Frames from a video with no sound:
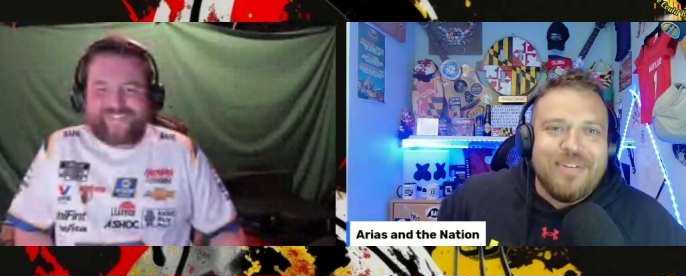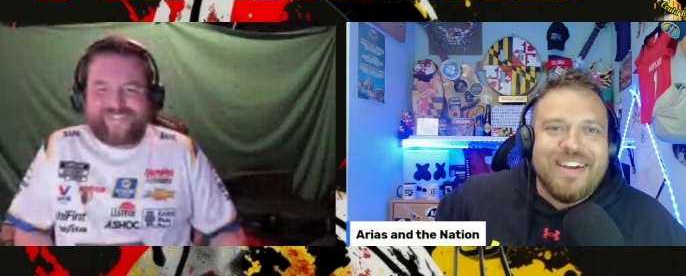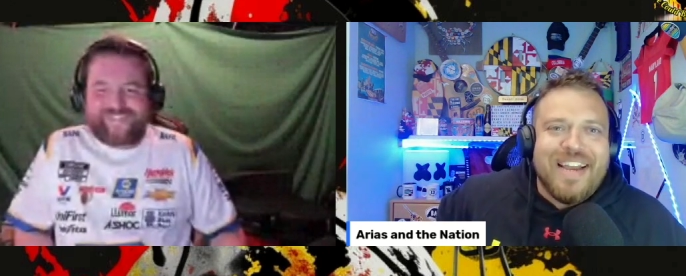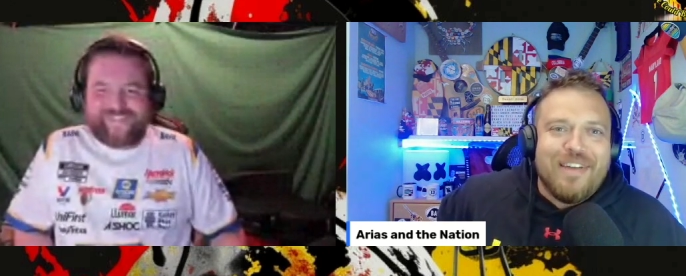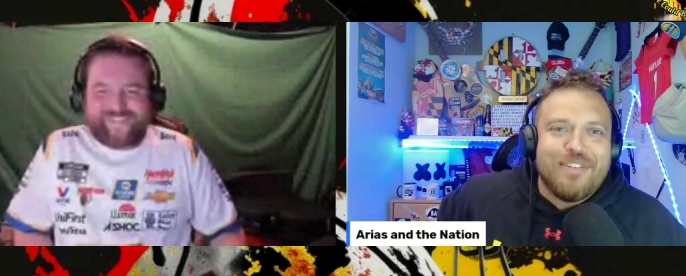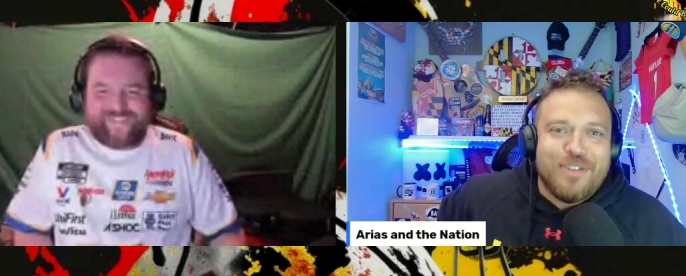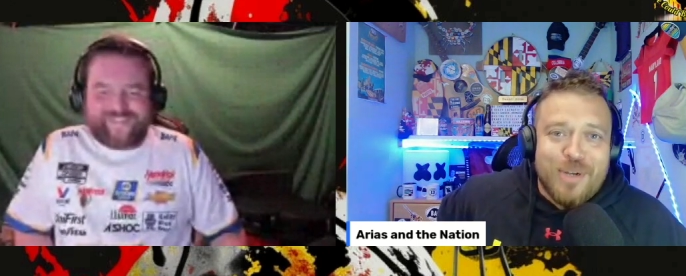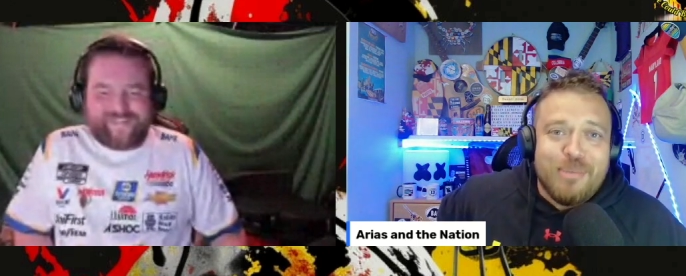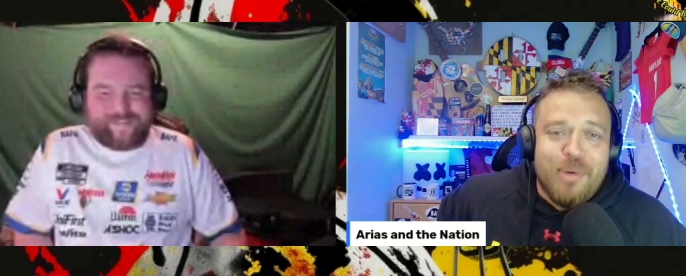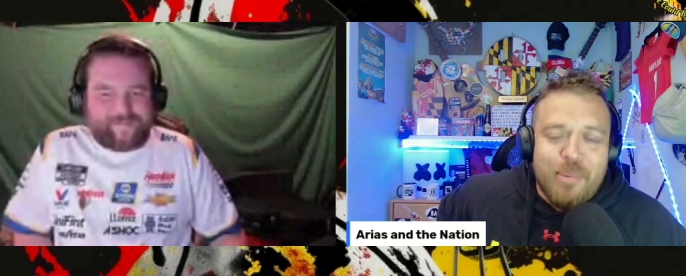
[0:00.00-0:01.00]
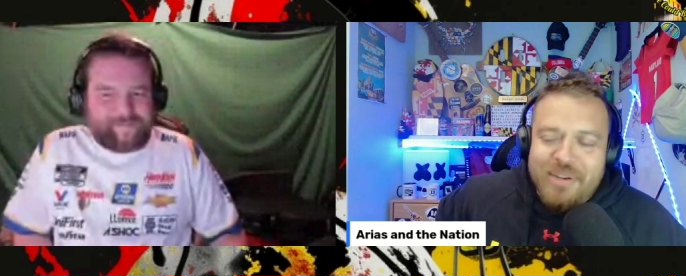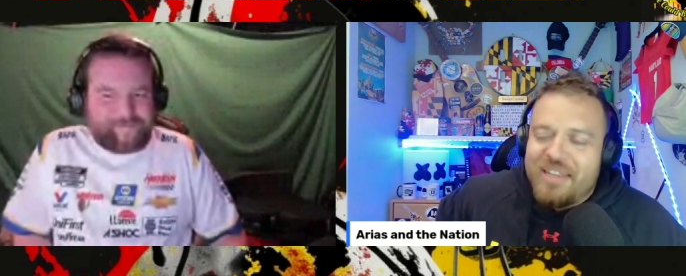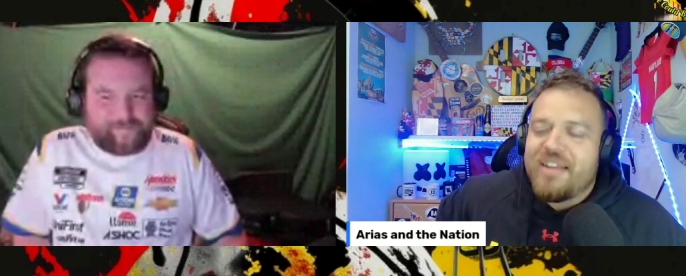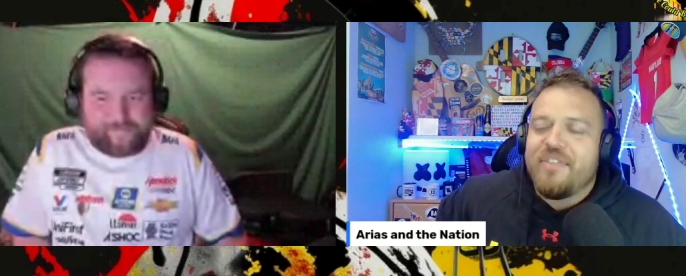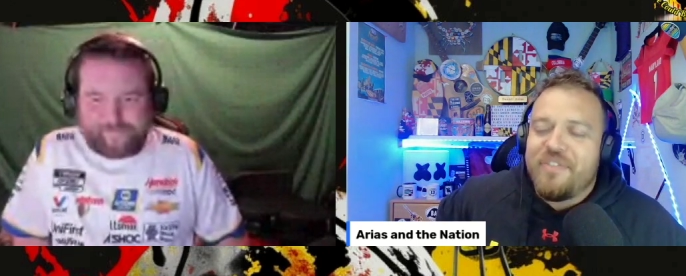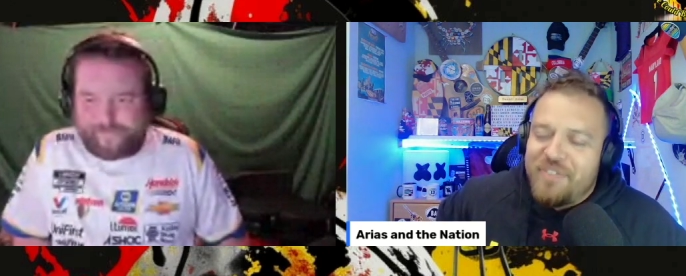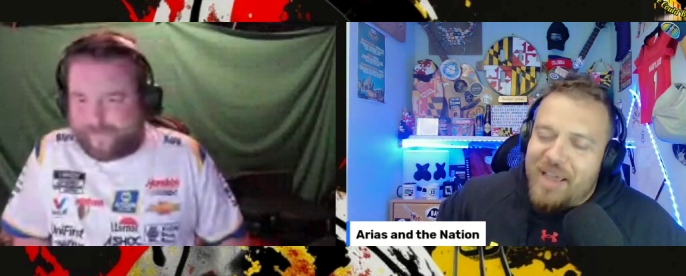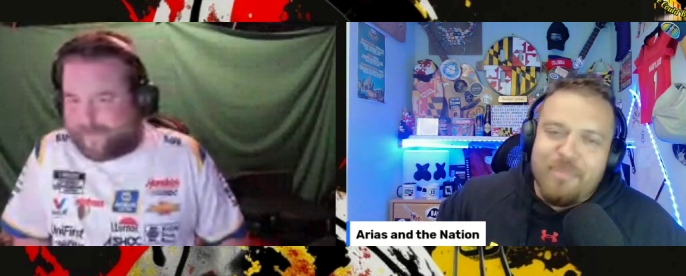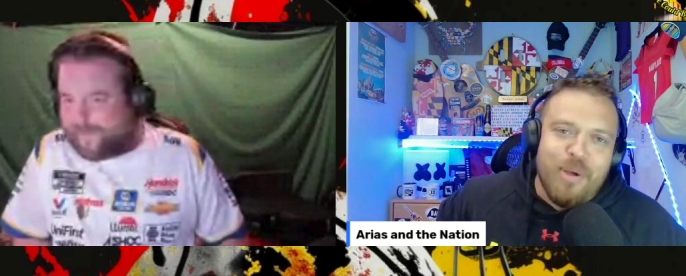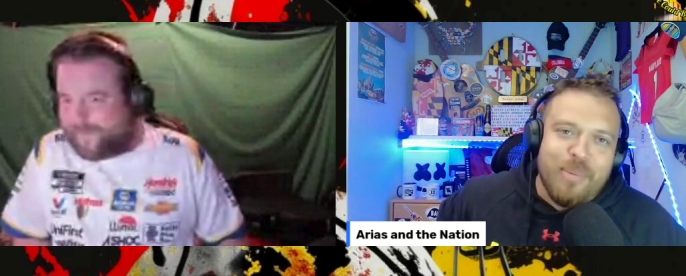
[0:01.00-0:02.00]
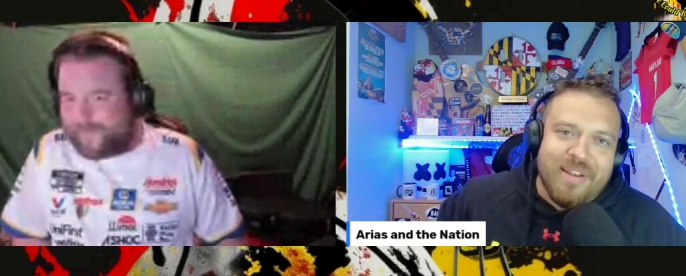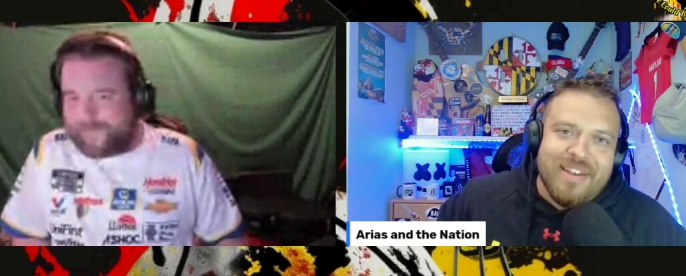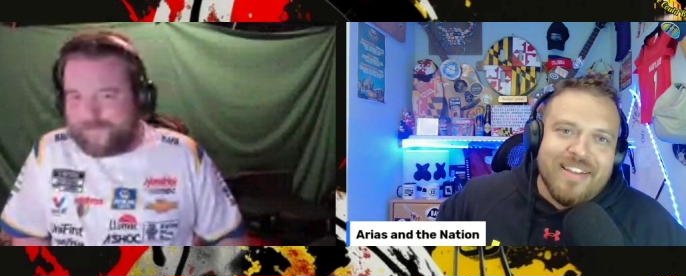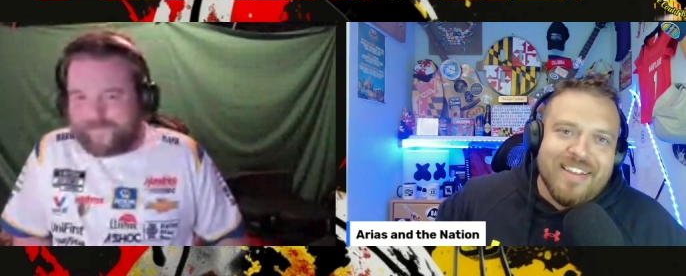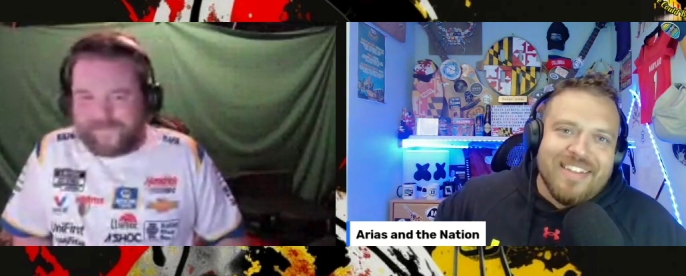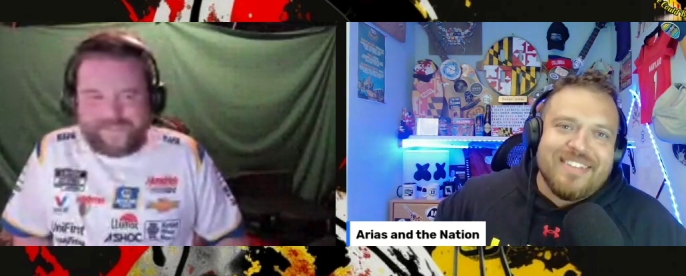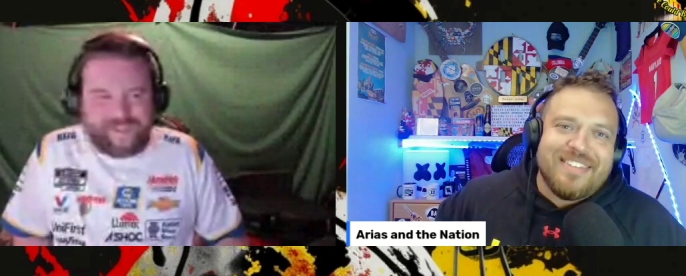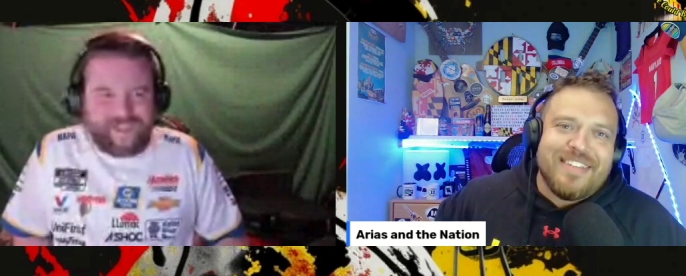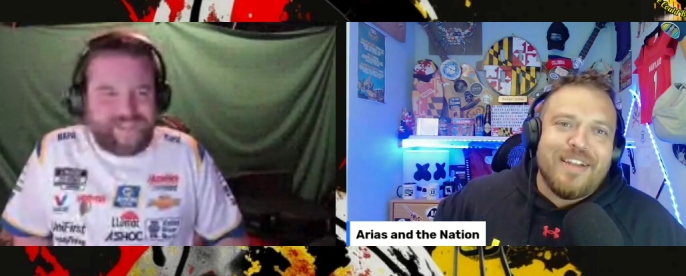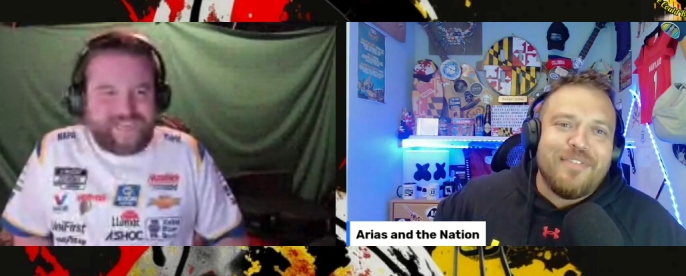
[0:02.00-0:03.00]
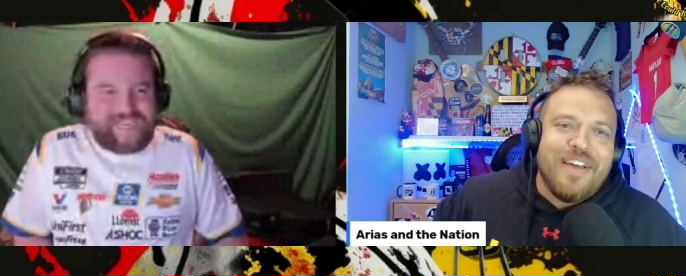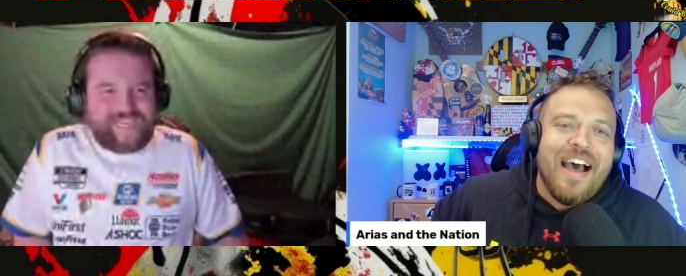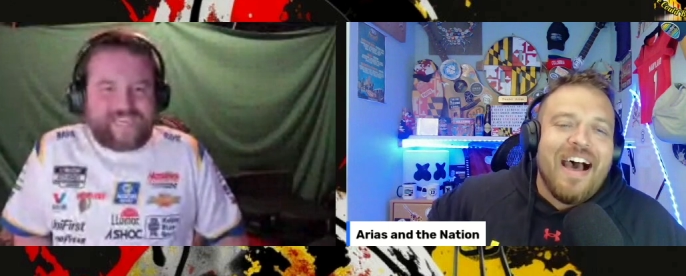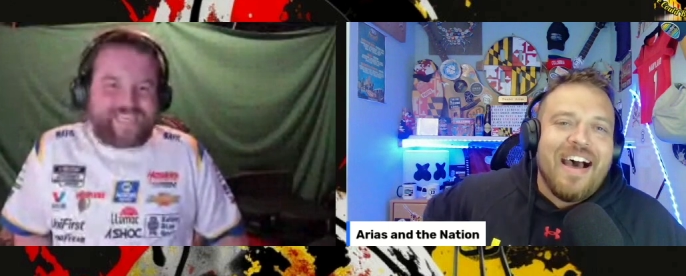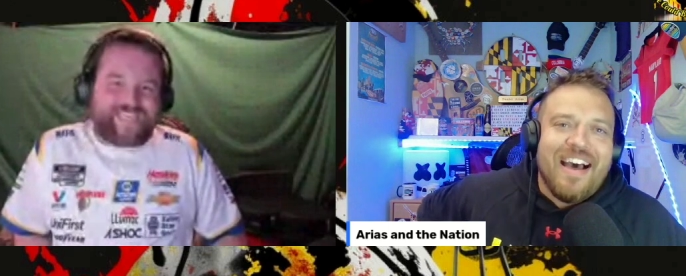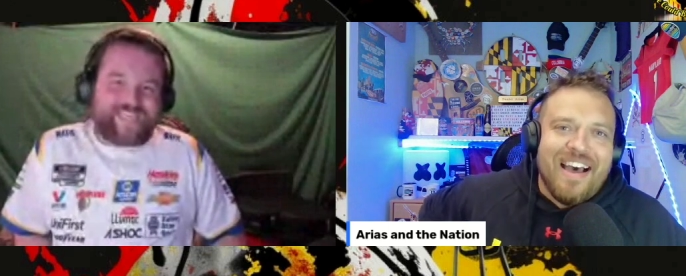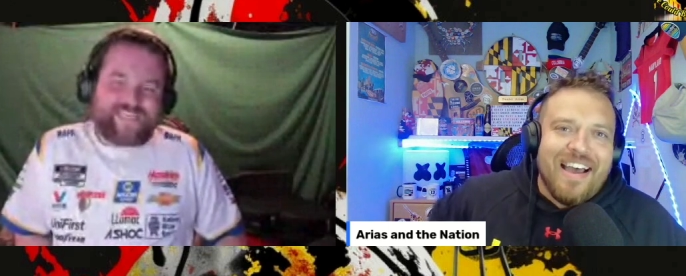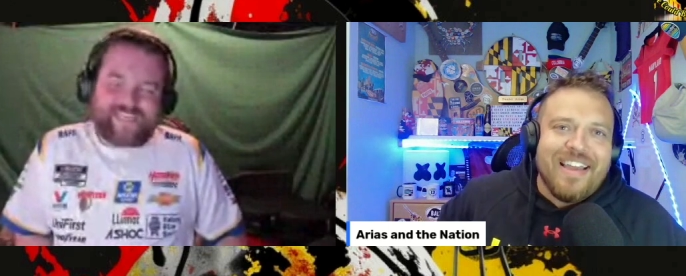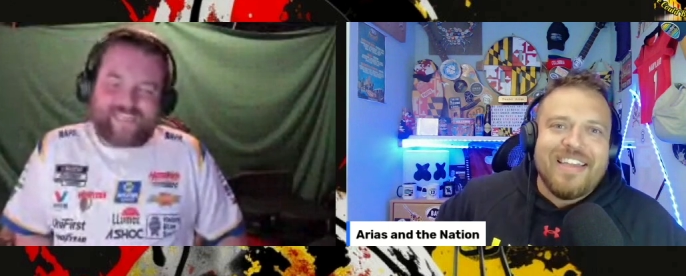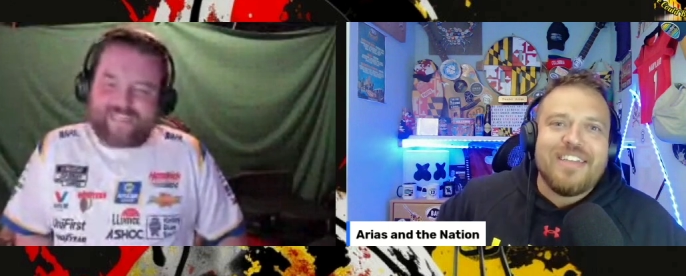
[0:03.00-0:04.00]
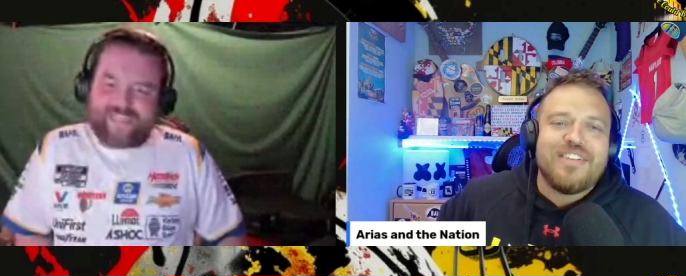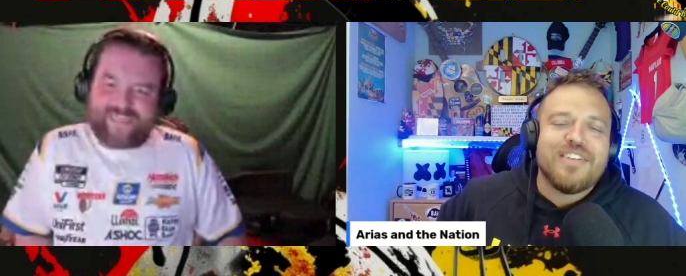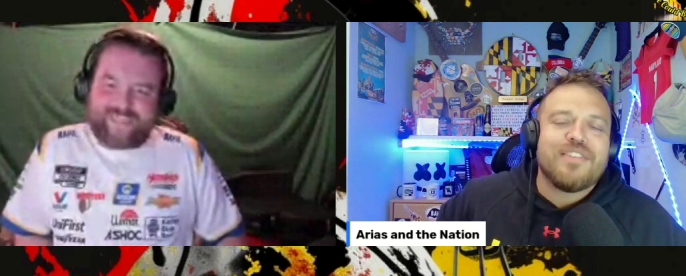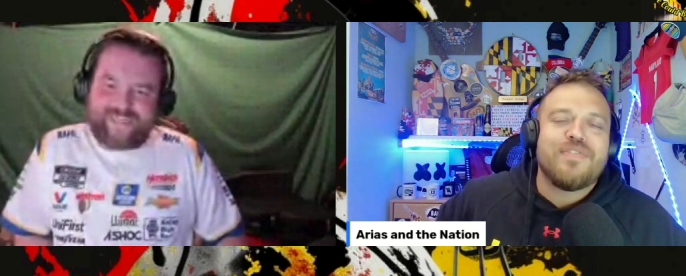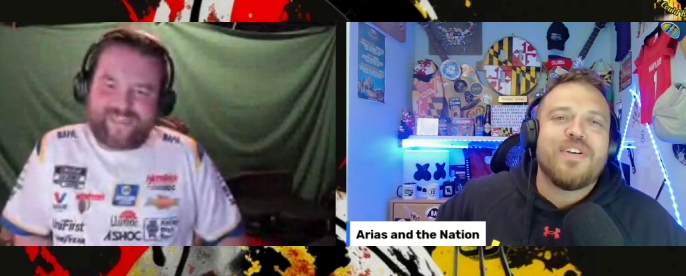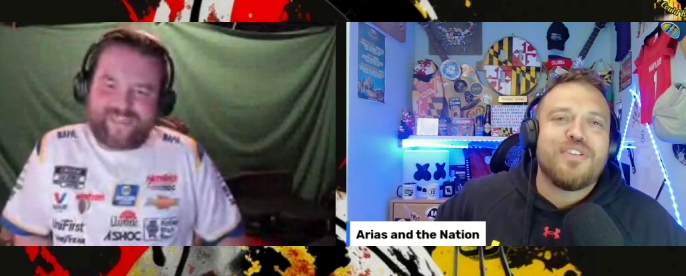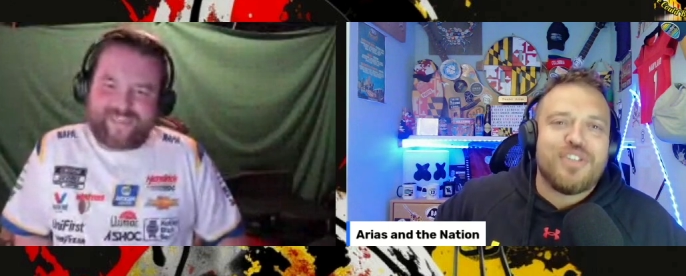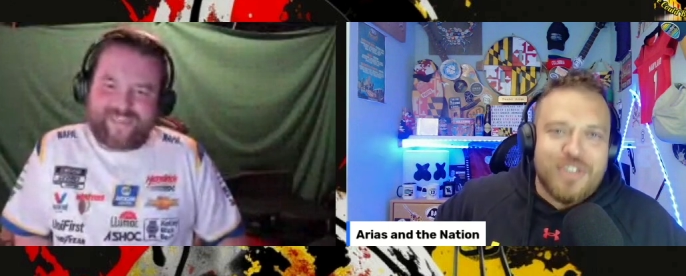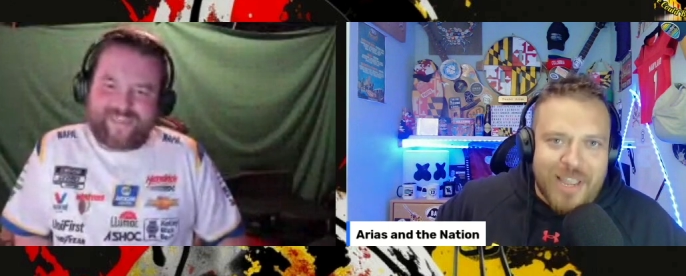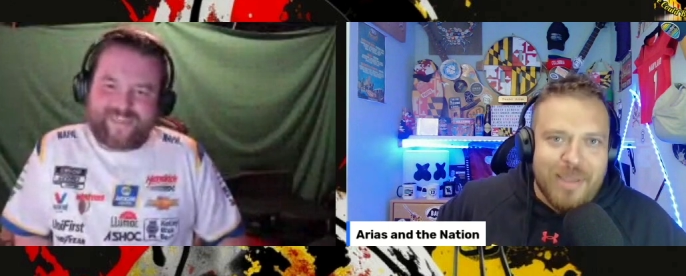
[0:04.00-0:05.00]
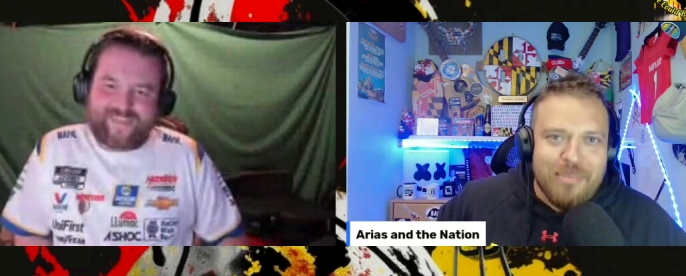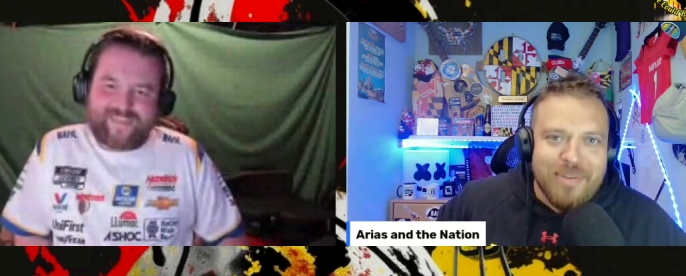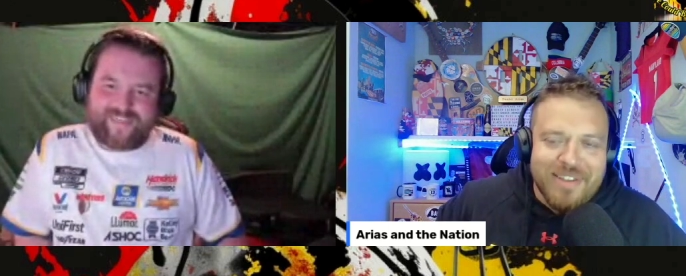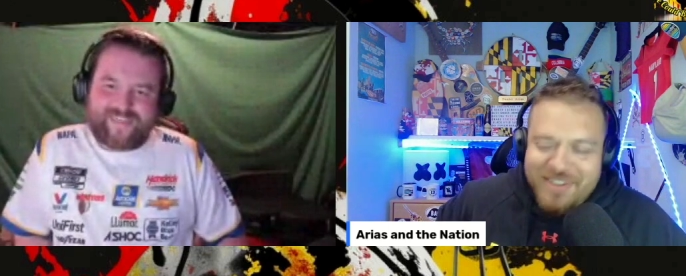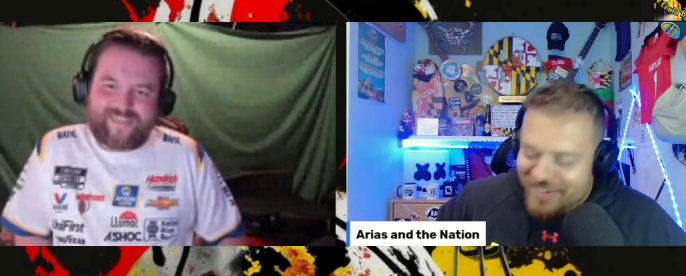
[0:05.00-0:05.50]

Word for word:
Speaker 1: He wanted to have a drug moment. He had a fat moment. Instead yeah, he, of a high, he just felt shame.